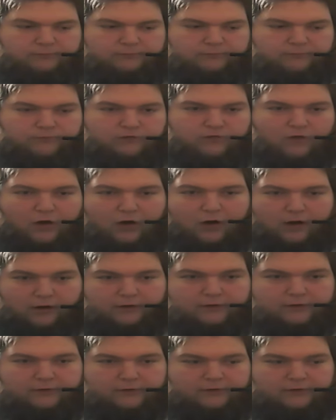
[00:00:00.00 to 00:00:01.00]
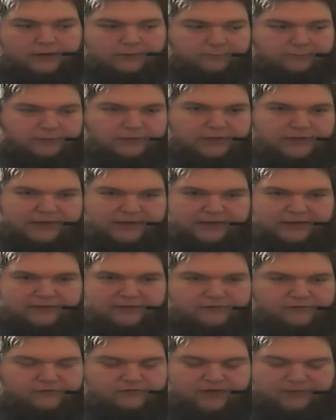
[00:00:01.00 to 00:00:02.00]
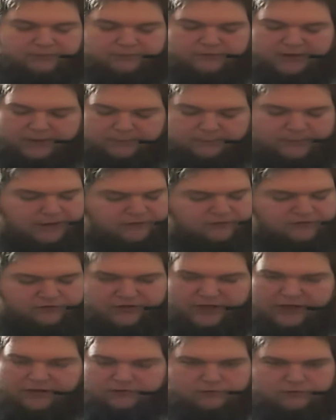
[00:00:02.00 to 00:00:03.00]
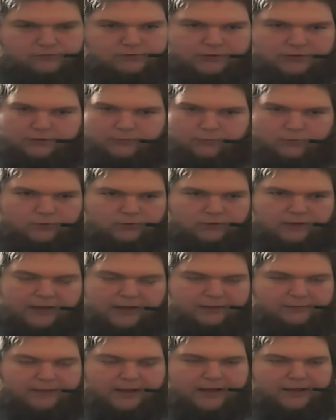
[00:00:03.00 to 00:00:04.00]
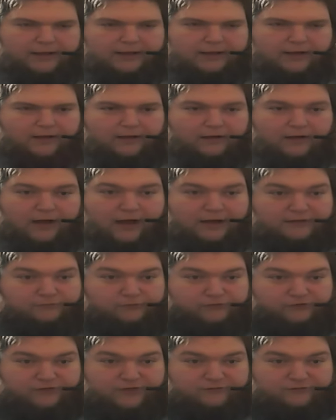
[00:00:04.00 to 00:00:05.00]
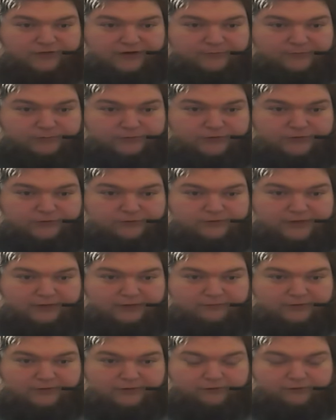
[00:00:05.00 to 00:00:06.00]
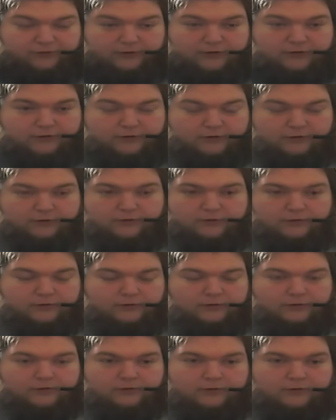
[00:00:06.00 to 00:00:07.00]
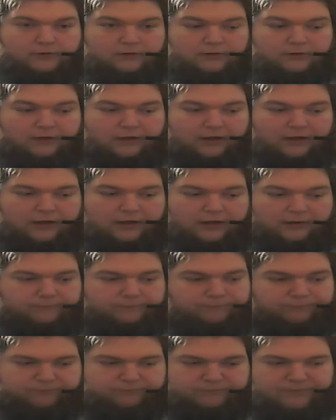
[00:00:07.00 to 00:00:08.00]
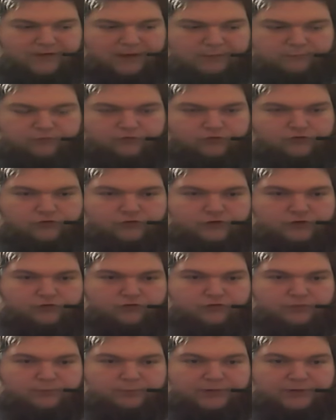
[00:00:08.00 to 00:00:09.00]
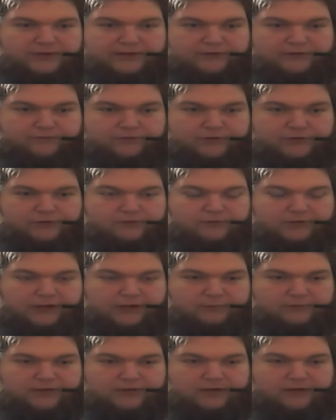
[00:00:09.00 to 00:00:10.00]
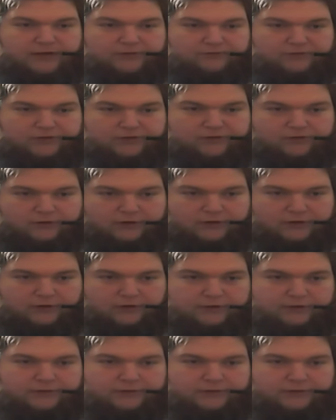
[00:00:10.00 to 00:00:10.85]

talk and play at the same time. I just can't do it anymore. I was never able to do that when I was younger. Uh, I'm just so used to playing a video game without having to talk.